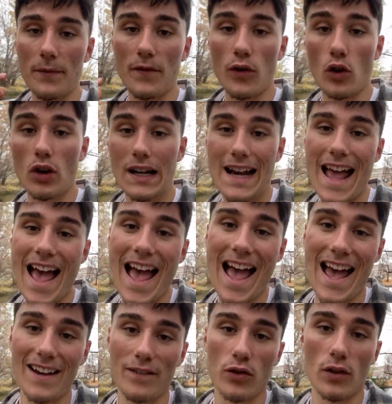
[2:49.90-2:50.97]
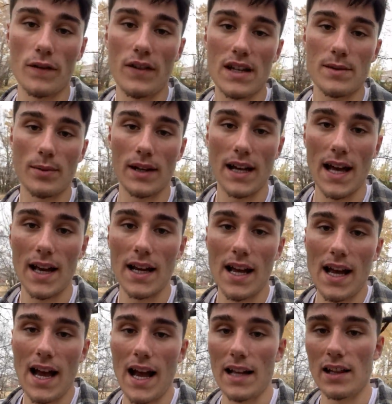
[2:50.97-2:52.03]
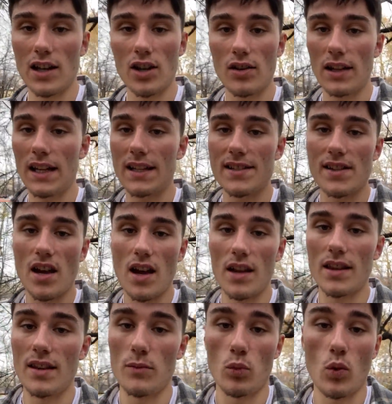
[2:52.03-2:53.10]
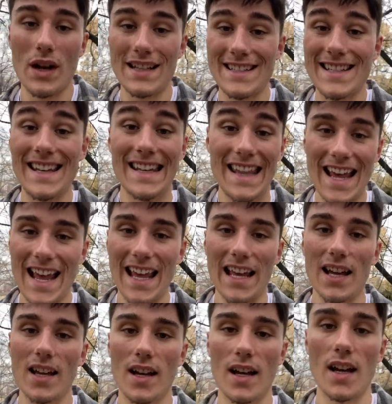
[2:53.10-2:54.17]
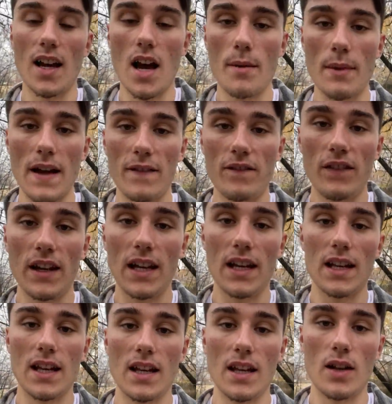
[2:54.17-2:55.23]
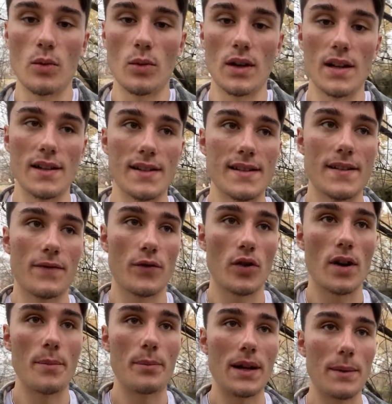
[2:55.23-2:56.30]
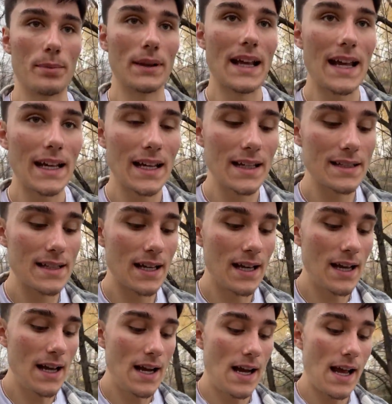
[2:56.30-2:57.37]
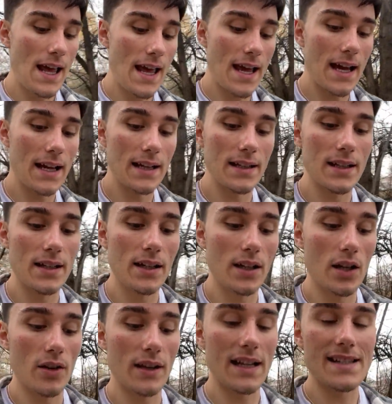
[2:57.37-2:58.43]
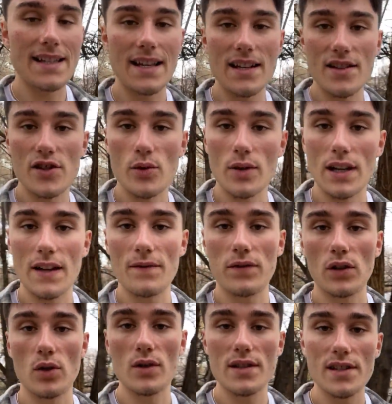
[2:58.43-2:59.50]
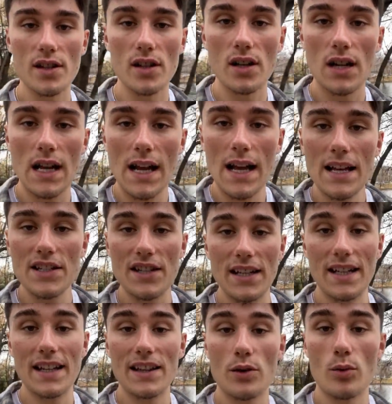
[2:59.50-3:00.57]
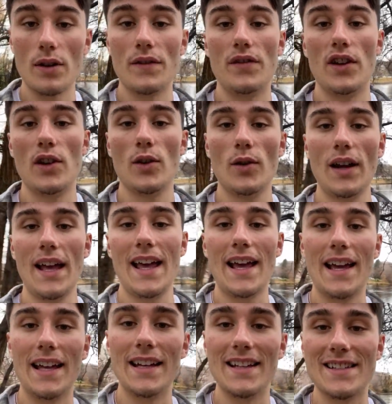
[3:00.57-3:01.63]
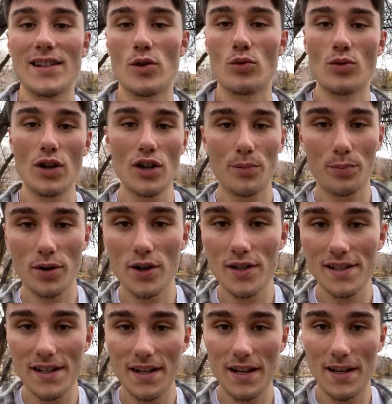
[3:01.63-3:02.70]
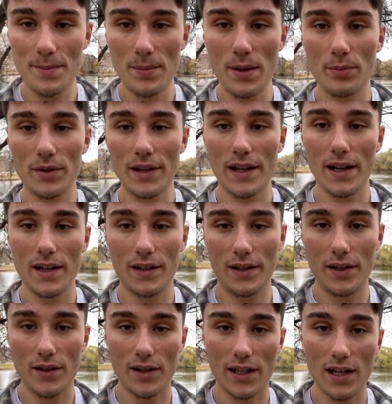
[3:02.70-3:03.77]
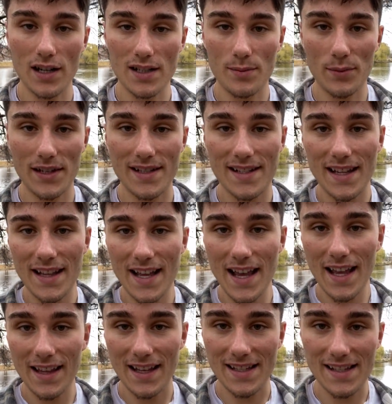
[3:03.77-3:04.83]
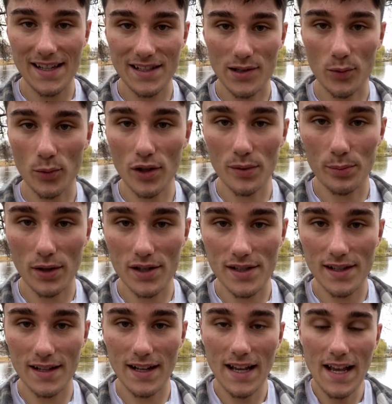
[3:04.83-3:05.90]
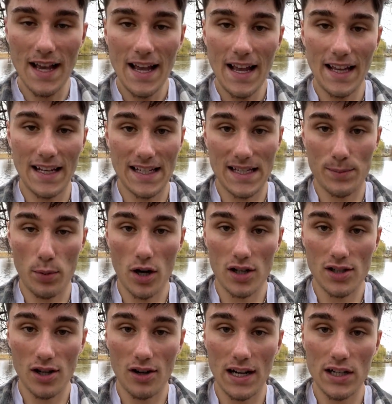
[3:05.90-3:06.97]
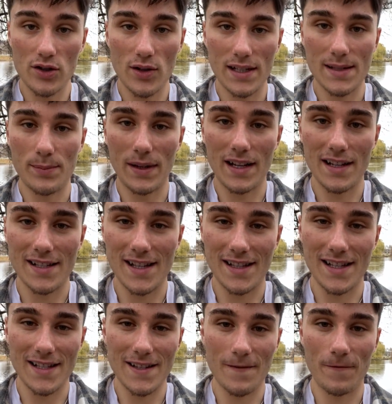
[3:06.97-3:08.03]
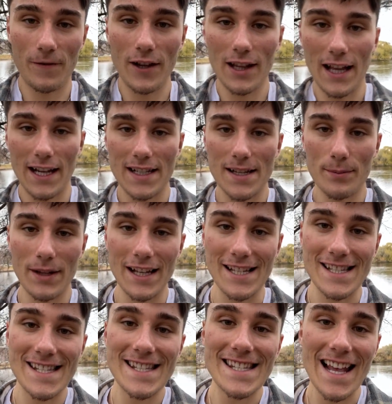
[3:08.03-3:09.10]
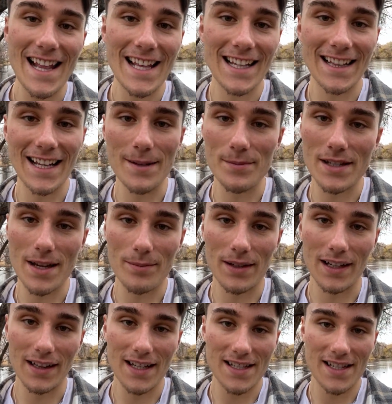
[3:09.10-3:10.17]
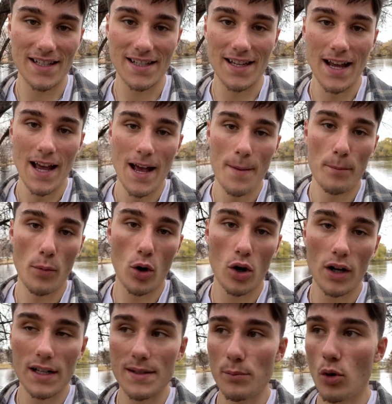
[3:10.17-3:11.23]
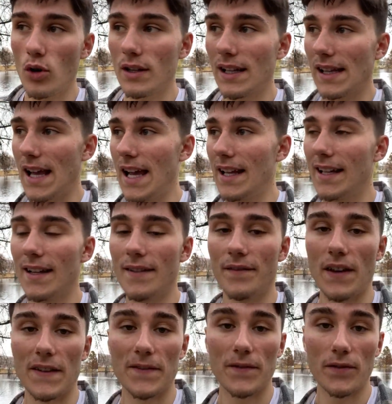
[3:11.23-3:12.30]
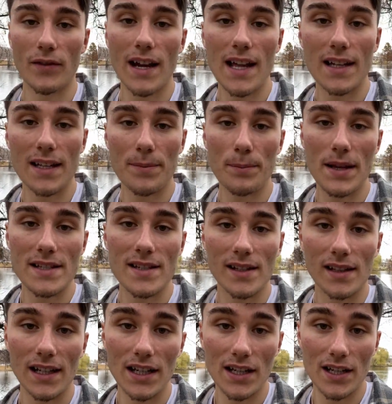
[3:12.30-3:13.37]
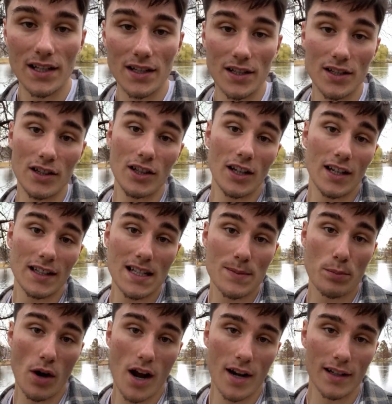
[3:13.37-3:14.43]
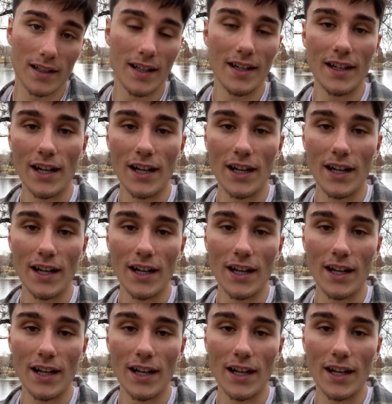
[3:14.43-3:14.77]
for an ad, for a Facebook ad. I literally saw one today on my feed. It was for a big blanket, and they sent it to an influencer. She did the review, and it's a real person. People that the customers see that, they see it's a real person, and it sparks their interest because it doesn't feel like somebody's selling them something. It's more in the light of a friend, basically. Look at this product,